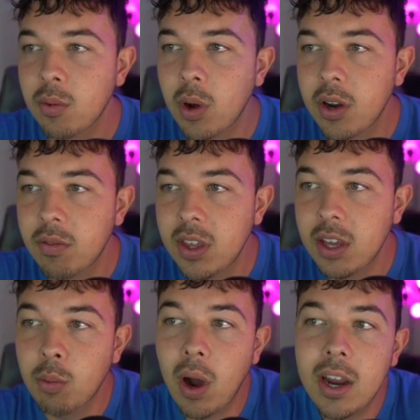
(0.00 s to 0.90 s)
one of
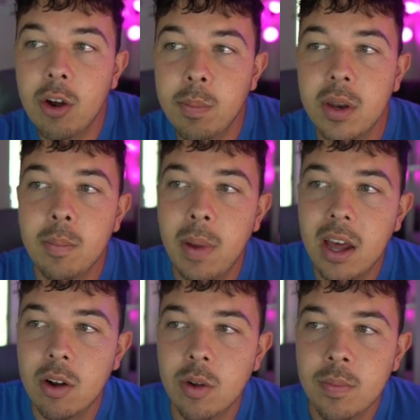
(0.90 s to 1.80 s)
the wide open
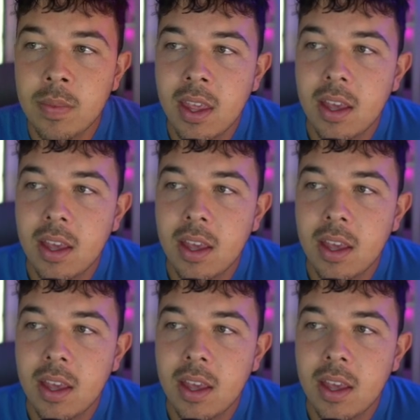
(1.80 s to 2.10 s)
battles